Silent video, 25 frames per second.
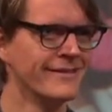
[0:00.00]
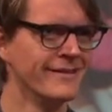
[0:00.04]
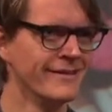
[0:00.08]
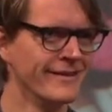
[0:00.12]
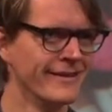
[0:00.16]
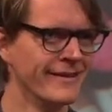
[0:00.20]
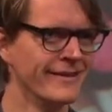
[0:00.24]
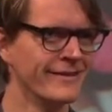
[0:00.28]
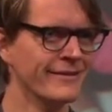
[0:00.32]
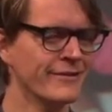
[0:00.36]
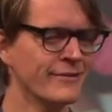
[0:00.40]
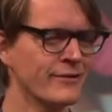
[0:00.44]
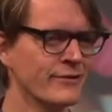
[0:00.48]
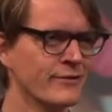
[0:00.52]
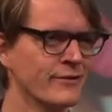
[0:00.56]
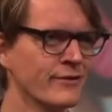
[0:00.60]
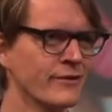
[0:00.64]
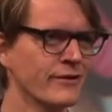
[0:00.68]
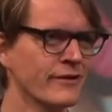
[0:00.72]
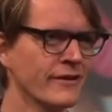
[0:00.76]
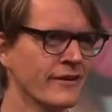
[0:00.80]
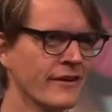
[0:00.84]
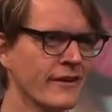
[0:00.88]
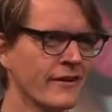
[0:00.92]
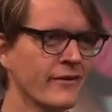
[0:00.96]
student to a
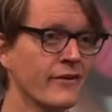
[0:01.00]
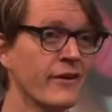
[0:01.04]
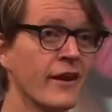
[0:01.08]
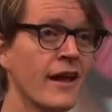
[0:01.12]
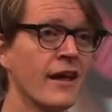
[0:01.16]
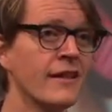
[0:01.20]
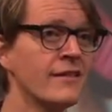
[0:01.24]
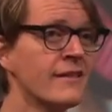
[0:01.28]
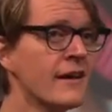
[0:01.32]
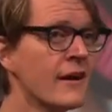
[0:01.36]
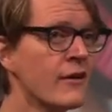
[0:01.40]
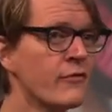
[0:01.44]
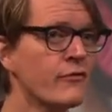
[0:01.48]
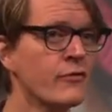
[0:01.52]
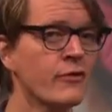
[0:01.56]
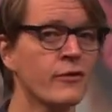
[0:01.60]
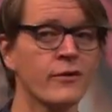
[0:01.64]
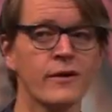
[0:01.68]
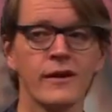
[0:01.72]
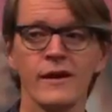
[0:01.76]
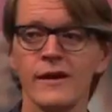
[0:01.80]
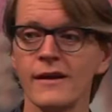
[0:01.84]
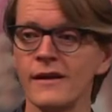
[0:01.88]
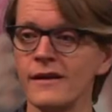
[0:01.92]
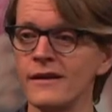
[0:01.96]
certain degree, and therefore
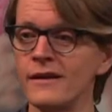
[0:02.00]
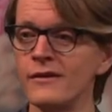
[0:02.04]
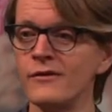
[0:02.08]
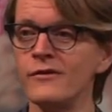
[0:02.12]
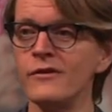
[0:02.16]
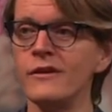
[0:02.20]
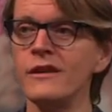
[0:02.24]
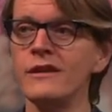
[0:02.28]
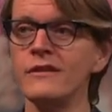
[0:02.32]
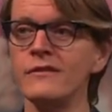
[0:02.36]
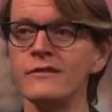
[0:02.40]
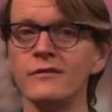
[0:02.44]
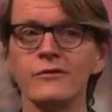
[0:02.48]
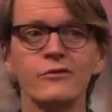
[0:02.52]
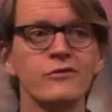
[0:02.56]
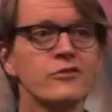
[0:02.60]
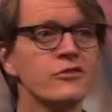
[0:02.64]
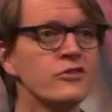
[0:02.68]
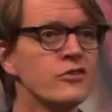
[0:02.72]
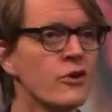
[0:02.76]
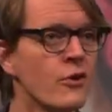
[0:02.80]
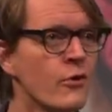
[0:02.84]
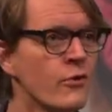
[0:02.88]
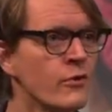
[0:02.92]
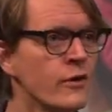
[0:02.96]
you need to
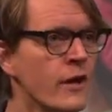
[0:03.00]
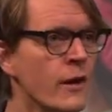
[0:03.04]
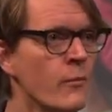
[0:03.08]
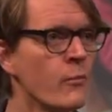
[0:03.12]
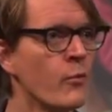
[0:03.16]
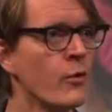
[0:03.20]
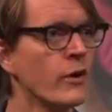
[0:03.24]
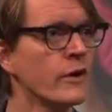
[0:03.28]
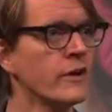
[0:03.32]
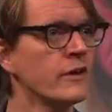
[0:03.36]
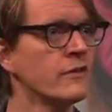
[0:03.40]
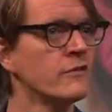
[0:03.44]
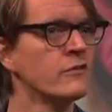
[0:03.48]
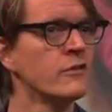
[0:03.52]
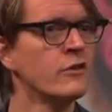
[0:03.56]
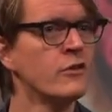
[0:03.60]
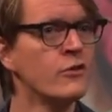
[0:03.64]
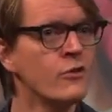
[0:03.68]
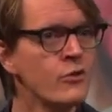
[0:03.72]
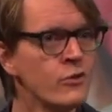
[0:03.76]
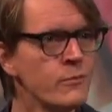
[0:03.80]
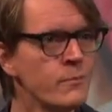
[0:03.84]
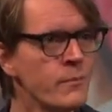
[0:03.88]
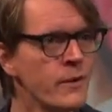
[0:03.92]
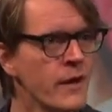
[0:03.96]
show show them what is
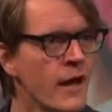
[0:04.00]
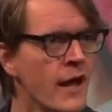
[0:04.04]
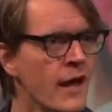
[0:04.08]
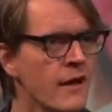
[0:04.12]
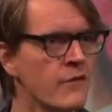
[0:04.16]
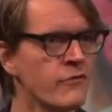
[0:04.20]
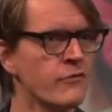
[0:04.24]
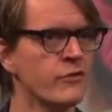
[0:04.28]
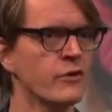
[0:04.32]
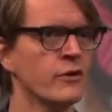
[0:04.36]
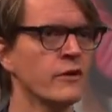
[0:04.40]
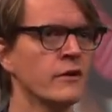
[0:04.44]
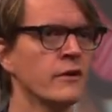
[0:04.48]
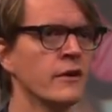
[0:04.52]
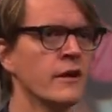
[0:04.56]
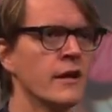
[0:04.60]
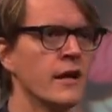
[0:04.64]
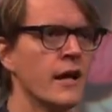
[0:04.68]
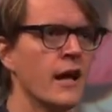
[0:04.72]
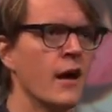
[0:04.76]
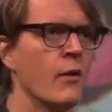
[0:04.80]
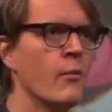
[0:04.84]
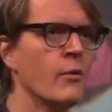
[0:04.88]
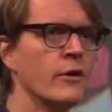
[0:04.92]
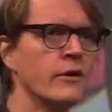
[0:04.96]
good behavior
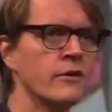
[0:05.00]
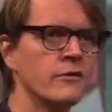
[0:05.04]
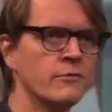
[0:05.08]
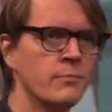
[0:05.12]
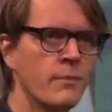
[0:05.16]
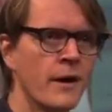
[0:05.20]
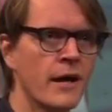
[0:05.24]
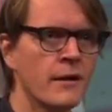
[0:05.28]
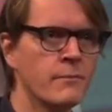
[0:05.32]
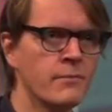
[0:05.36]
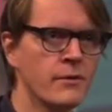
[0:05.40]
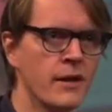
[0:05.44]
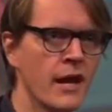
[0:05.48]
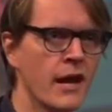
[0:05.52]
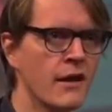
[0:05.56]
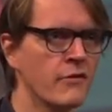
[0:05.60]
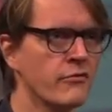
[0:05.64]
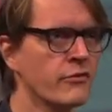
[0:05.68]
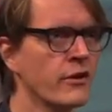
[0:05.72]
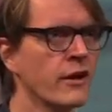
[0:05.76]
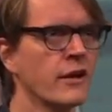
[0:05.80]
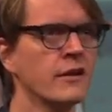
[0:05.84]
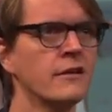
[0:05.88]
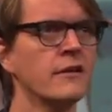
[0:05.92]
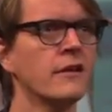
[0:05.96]
and what is bad
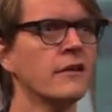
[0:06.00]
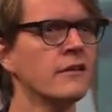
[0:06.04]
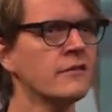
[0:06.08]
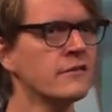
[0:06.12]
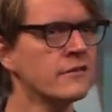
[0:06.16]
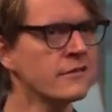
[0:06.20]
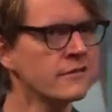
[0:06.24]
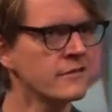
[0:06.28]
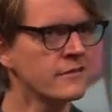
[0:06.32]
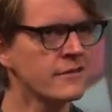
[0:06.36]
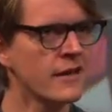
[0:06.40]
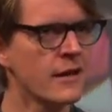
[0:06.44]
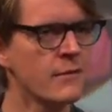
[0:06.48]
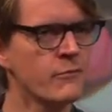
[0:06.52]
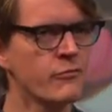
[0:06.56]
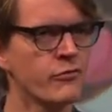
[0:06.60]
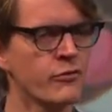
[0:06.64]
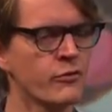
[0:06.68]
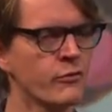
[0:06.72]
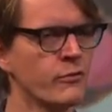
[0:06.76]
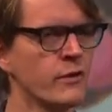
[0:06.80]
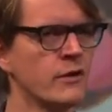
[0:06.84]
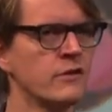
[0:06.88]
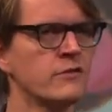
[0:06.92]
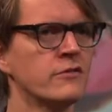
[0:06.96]
behavior. And it's the same
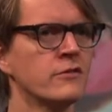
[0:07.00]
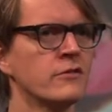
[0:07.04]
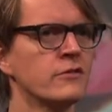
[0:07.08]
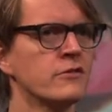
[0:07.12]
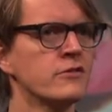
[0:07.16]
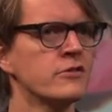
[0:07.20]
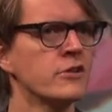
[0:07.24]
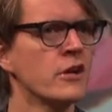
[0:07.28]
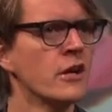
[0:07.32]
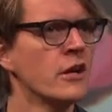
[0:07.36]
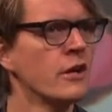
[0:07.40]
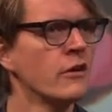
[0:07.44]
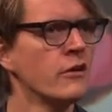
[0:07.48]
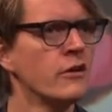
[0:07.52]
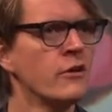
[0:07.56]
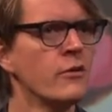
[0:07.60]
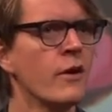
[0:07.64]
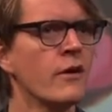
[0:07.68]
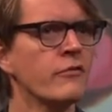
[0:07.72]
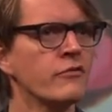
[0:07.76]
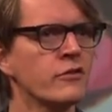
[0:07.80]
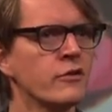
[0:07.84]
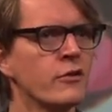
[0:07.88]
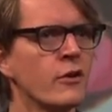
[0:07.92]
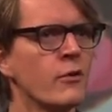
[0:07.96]
for research. You
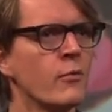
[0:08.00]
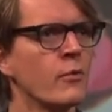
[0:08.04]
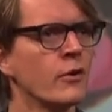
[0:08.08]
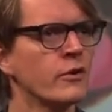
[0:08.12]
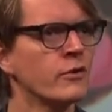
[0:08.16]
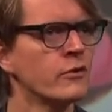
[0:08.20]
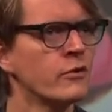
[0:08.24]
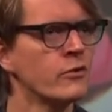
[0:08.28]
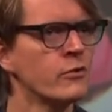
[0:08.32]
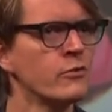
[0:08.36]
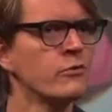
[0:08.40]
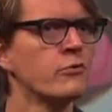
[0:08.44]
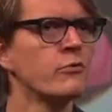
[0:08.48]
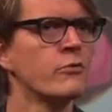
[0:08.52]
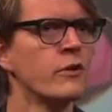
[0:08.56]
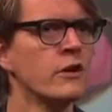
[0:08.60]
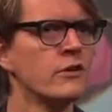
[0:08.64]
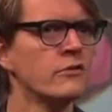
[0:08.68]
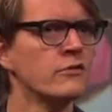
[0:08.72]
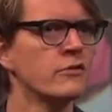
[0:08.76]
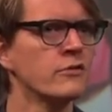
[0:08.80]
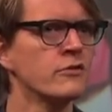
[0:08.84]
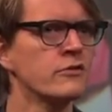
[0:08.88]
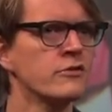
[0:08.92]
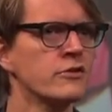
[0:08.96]
have to know what good
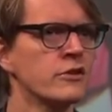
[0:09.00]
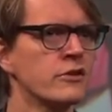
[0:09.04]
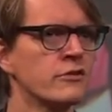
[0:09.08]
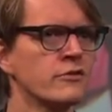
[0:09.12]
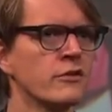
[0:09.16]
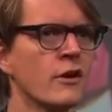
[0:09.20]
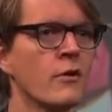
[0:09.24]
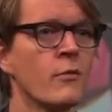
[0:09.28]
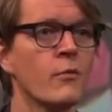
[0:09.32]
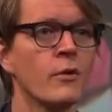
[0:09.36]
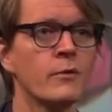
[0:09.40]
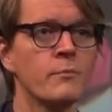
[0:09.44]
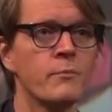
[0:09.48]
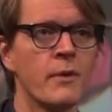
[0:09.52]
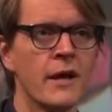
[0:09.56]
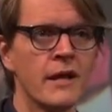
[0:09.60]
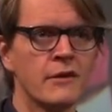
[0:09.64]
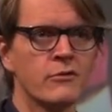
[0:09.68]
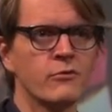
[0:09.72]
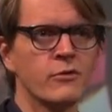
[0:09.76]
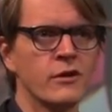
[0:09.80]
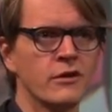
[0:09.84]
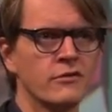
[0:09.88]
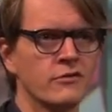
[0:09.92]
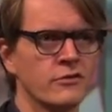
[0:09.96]
research is and what bad
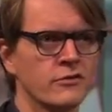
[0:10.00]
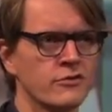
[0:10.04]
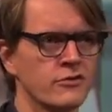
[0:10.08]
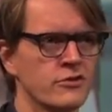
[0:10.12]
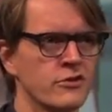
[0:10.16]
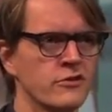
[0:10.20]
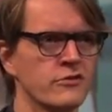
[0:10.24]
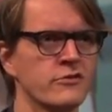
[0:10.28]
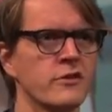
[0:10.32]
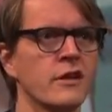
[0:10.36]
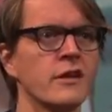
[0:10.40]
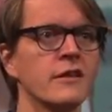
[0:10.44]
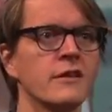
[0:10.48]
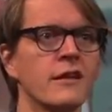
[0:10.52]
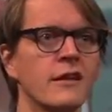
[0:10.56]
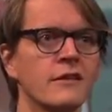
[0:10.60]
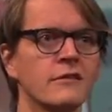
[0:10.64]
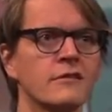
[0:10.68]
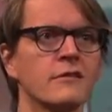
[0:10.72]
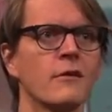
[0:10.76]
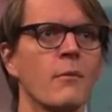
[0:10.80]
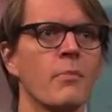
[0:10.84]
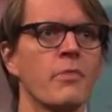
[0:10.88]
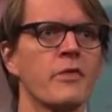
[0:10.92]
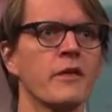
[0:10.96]
research is. And
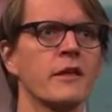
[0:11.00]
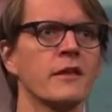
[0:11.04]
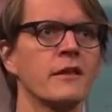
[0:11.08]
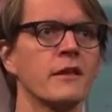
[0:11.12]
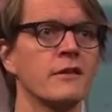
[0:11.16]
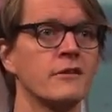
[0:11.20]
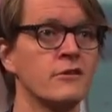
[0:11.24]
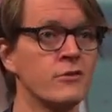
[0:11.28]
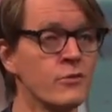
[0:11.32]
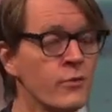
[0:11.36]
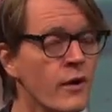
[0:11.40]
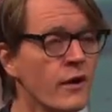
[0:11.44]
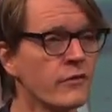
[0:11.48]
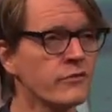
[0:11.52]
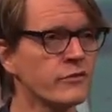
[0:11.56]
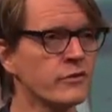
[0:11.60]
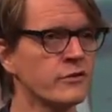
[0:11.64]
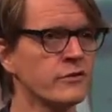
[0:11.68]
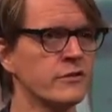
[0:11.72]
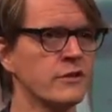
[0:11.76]
that's something that you have to